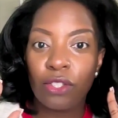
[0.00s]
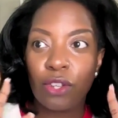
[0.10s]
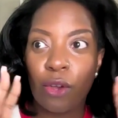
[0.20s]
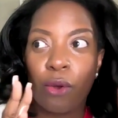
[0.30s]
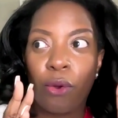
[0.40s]

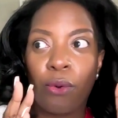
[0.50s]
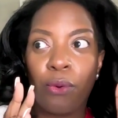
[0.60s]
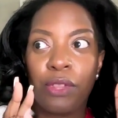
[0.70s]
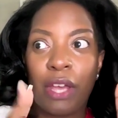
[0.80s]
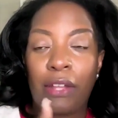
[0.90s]

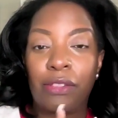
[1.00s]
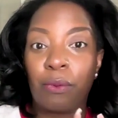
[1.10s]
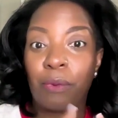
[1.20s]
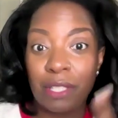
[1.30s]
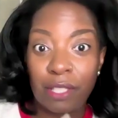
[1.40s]
so that
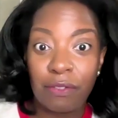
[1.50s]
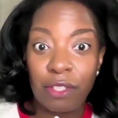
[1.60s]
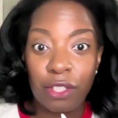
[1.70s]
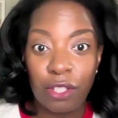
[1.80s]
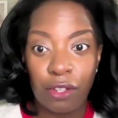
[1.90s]
the rest of
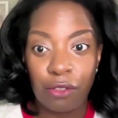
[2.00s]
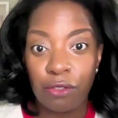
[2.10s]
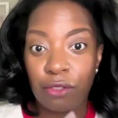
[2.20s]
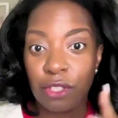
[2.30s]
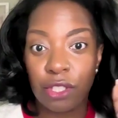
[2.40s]
this year
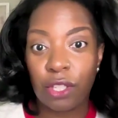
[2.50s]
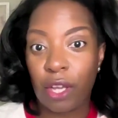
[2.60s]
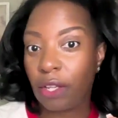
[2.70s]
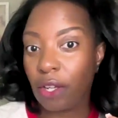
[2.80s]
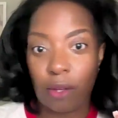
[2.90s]
you can just
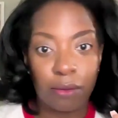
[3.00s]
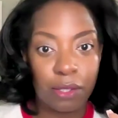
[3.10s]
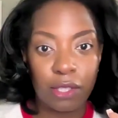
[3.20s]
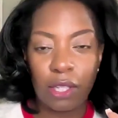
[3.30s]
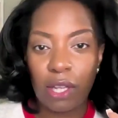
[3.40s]
kind of
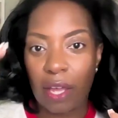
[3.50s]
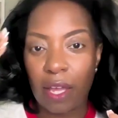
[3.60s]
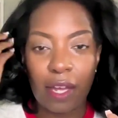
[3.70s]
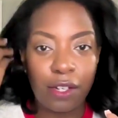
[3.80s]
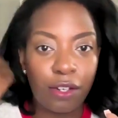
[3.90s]
coast.
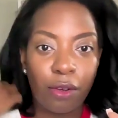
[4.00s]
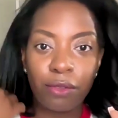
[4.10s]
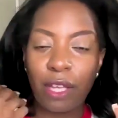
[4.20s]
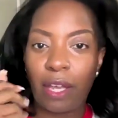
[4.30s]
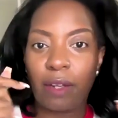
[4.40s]
Like, I
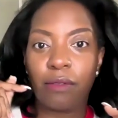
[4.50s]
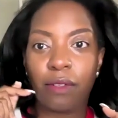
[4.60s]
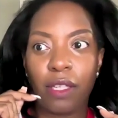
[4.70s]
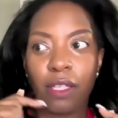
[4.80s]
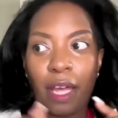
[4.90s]
know that
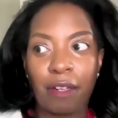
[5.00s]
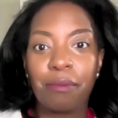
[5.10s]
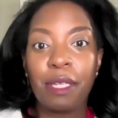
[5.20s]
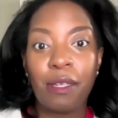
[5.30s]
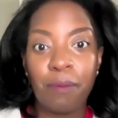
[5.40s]
a lot
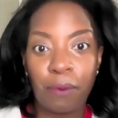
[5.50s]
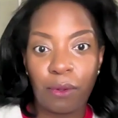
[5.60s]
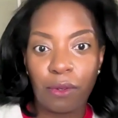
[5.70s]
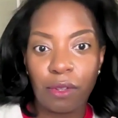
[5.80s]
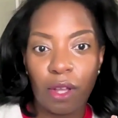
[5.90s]
of
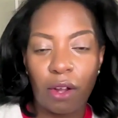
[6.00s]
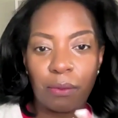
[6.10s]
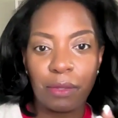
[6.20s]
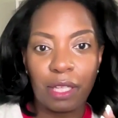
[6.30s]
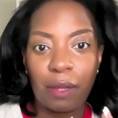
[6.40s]
people
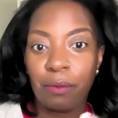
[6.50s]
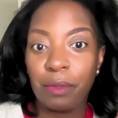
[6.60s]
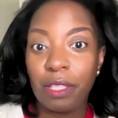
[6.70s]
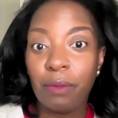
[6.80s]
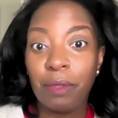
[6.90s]
are like
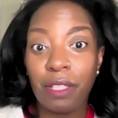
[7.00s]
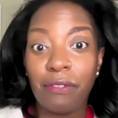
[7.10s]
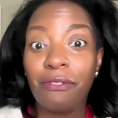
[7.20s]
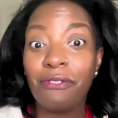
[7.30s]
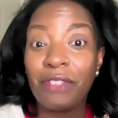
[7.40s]

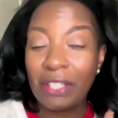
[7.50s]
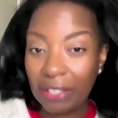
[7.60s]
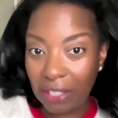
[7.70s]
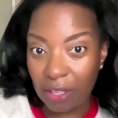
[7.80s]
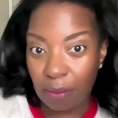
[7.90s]
really
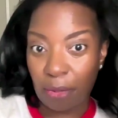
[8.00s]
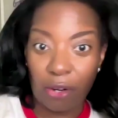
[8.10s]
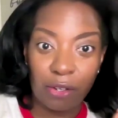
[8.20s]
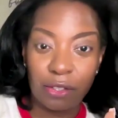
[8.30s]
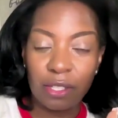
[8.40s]
feeling the
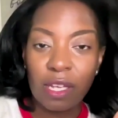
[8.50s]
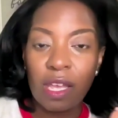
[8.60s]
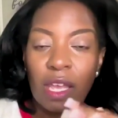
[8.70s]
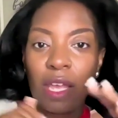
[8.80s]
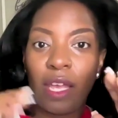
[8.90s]
burn
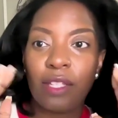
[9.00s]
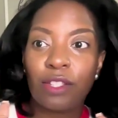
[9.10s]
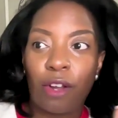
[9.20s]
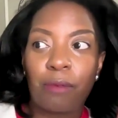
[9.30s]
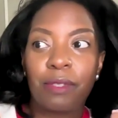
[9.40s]
in
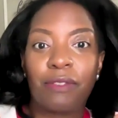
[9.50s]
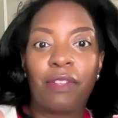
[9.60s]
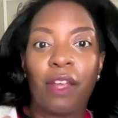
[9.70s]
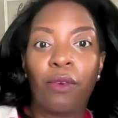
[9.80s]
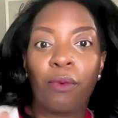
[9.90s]
terms of
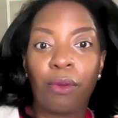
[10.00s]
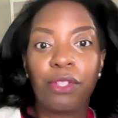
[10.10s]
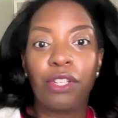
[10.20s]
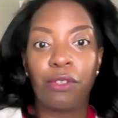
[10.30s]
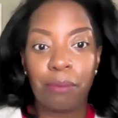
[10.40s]
like
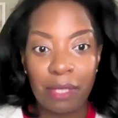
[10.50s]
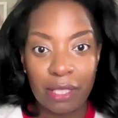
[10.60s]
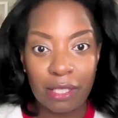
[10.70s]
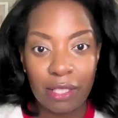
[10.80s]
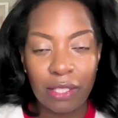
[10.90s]
growth in your
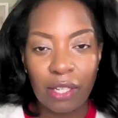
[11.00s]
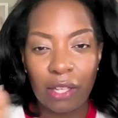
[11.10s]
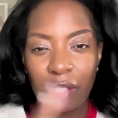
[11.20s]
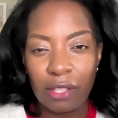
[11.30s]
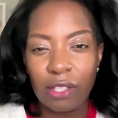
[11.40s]
business. And
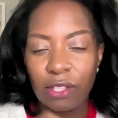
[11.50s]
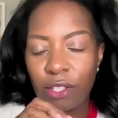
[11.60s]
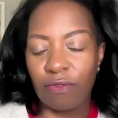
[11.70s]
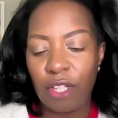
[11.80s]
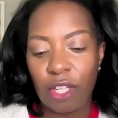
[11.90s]
I think
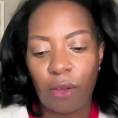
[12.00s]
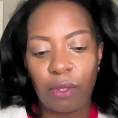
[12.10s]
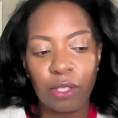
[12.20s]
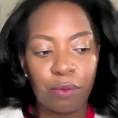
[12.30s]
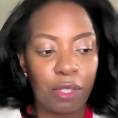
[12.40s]
this
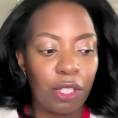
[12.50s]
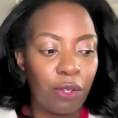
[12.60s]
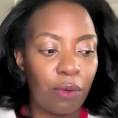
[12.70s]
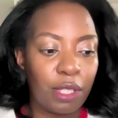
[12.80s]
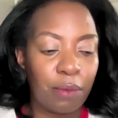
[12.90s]
video is really
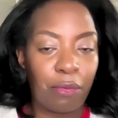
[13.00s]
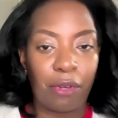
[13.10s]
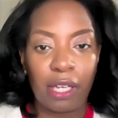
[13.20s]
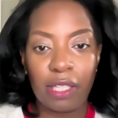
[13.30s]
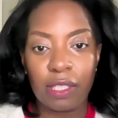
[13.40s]
going to
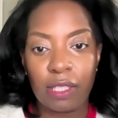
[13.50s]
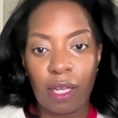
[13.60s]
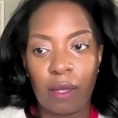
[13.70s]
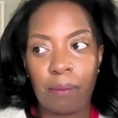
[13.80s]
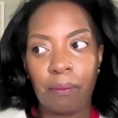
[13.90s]
bring
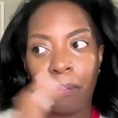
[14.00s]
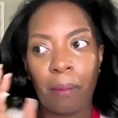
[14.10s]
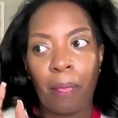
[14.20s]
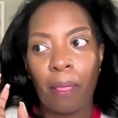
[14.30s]
some